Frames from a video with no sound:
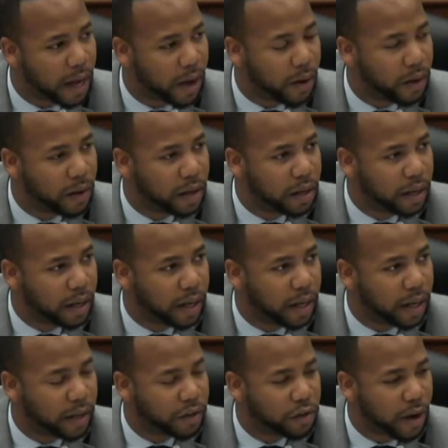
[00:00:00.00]
out
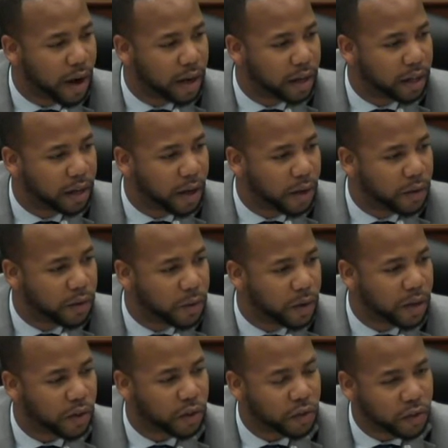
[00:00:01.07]
and try to go to
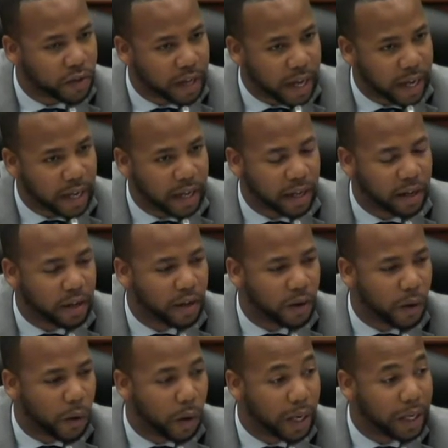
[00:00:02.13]
another state
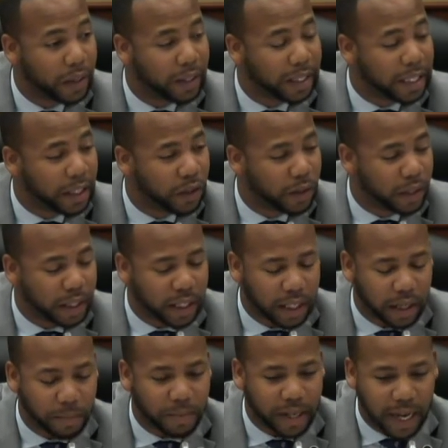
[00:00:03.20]
or
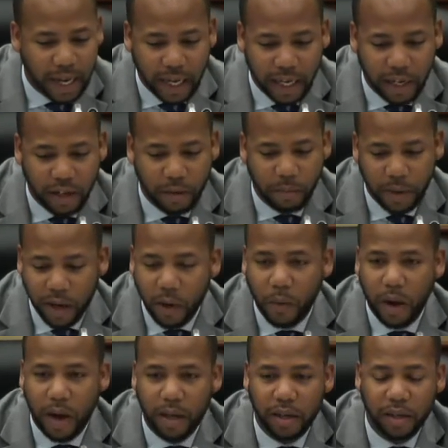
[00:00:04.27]
illegally obtain
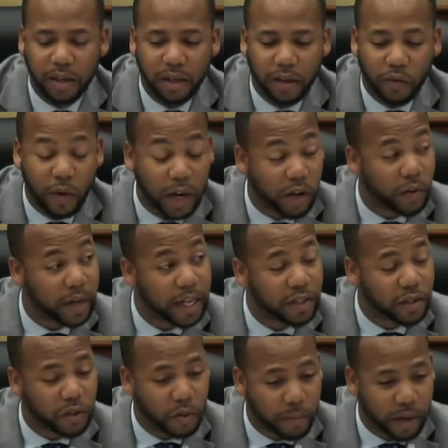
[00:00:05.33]
marijuana,
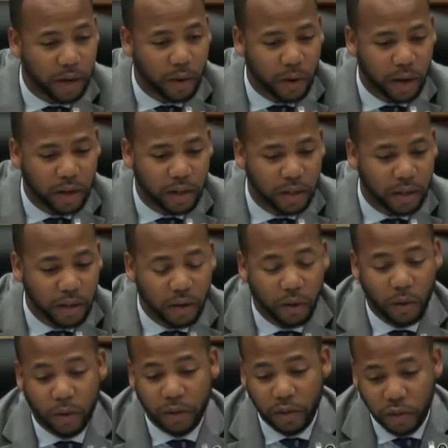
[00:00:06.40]
recreational marijuana,
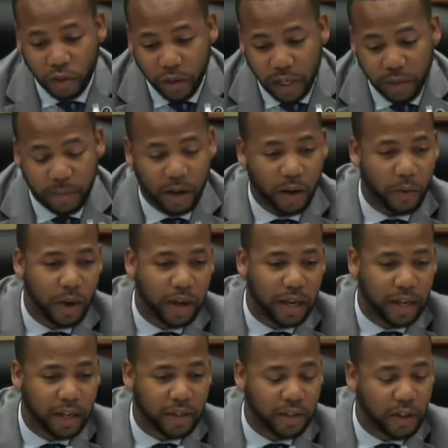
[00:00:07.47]
or street
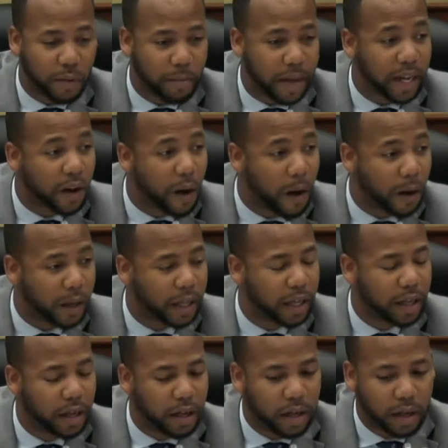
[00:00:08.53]
marijuana, as some may call
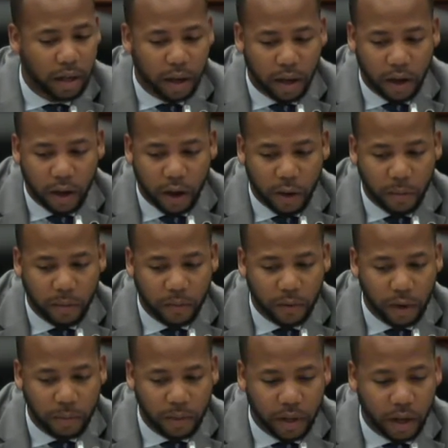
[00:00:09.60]
it,
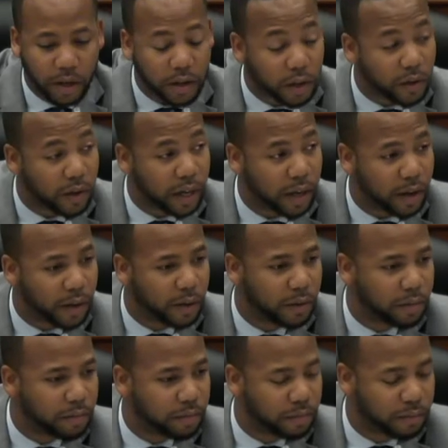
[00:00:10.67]
from the
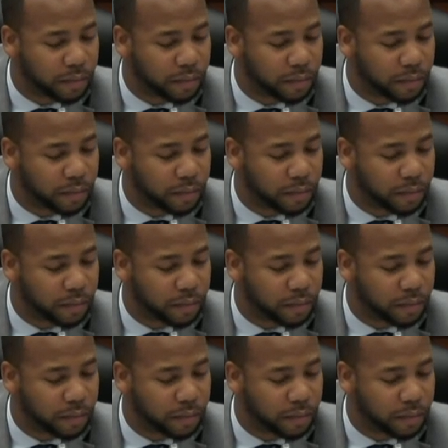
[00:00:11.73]
underground